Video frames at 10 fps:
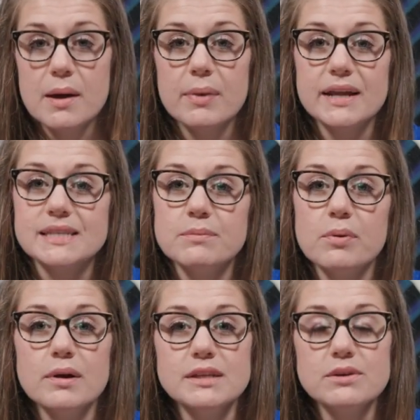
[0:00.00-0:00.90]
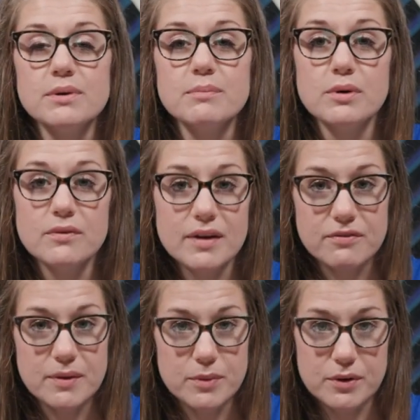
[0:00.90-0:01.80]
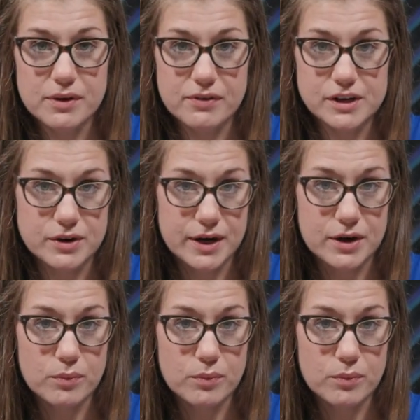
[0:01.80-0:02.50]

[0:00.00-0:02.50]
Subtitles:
but it's important to remove it from the refrigerator